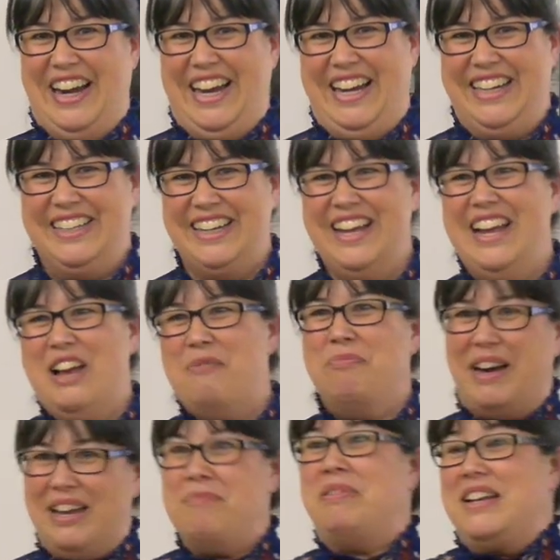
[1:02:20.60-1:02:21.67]
right?
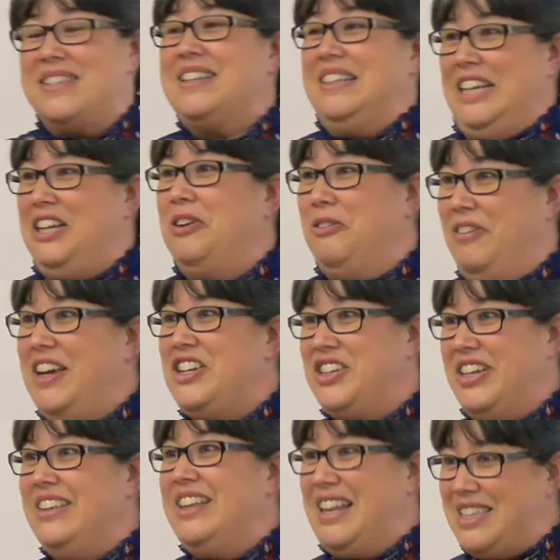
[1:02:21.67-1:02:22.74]
But but it's a legal
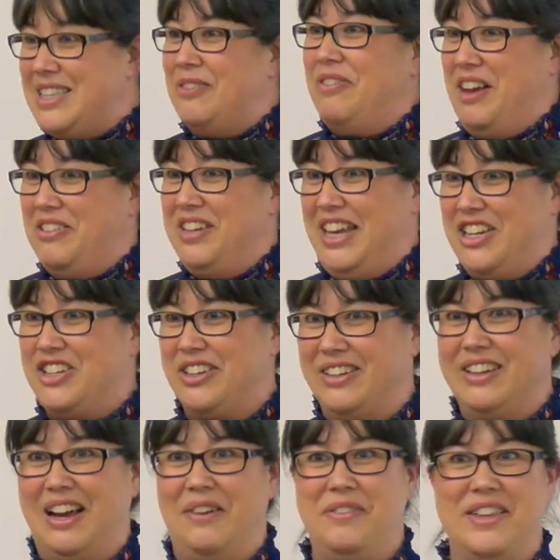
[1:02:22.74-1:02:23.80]
fiction that's the foundation
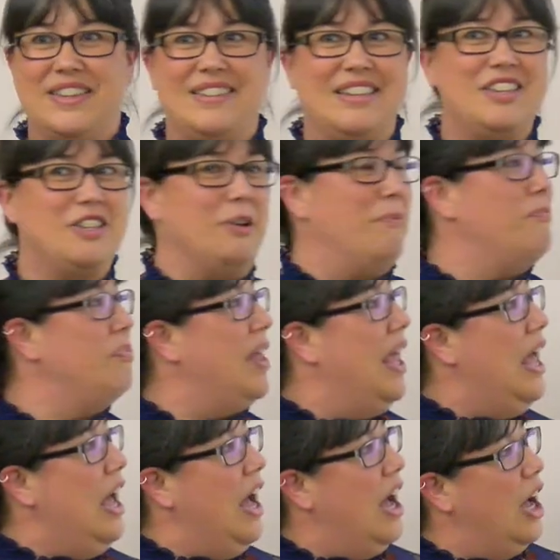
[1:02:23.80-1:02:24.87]
of this system.
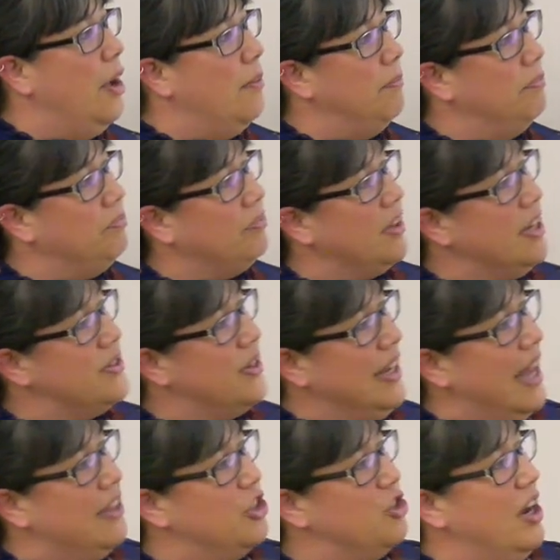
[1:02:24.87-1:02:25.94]
Um, so
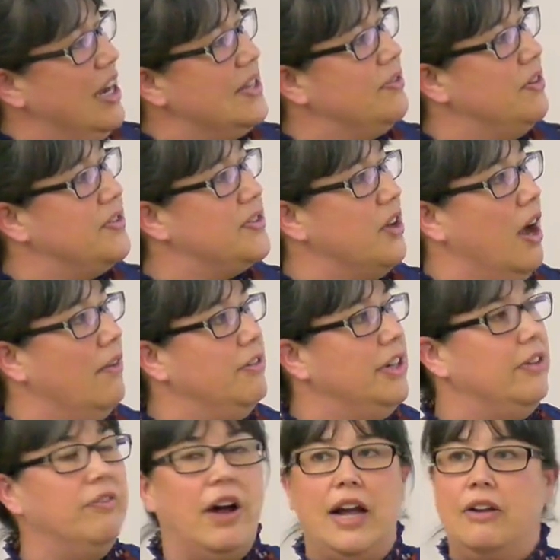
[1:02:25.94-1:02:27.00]
yeah, the transfer of
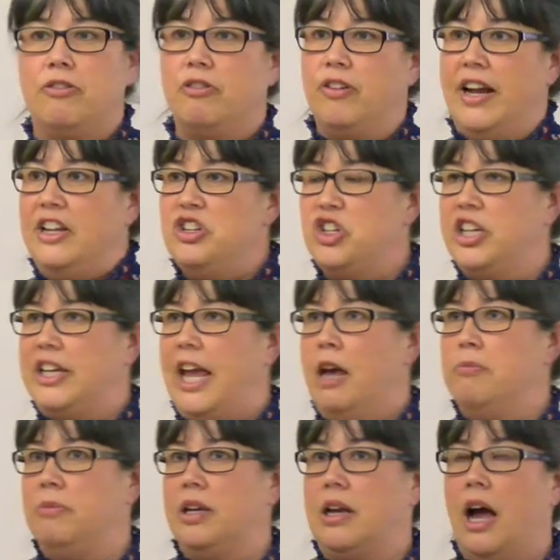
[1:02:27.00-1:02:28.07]
sovereignty via French.
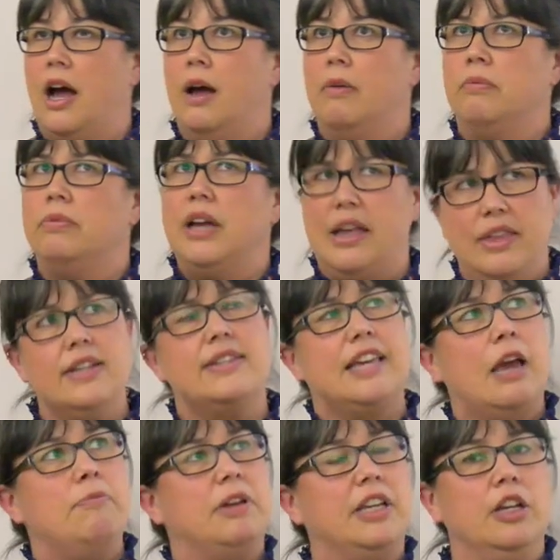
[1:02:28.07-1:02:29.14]
Kent, um, I think it's
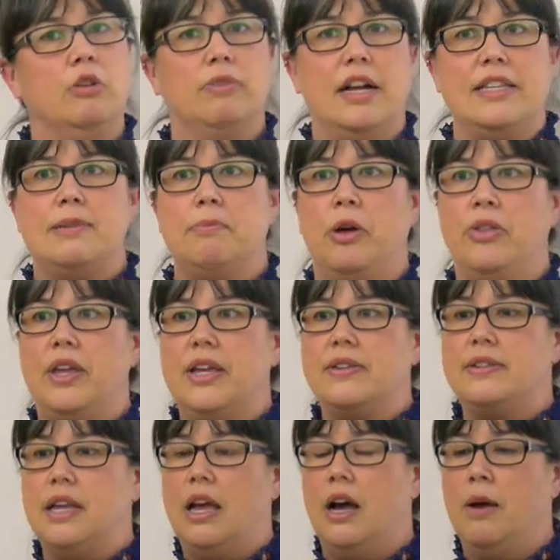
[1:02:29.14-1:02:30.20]
Kent McNeil writes about
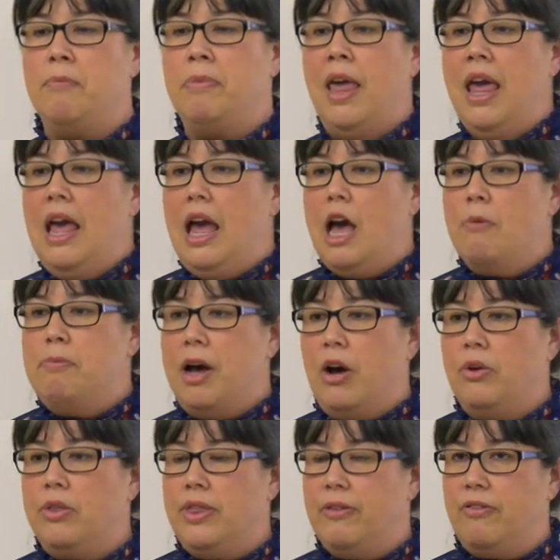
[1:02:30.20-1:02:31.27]
this um,
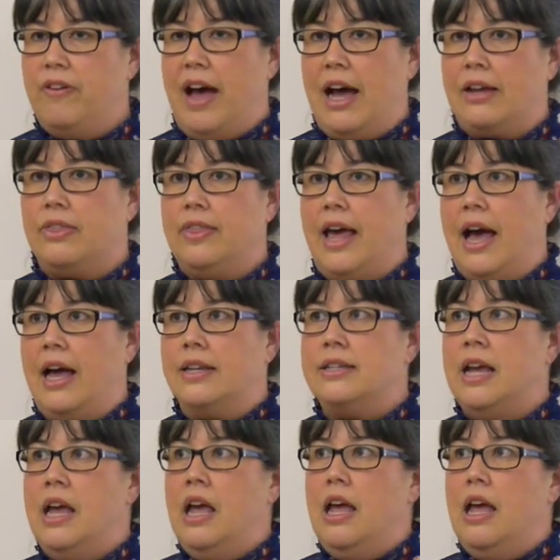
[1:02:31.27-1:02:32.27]
about the fact that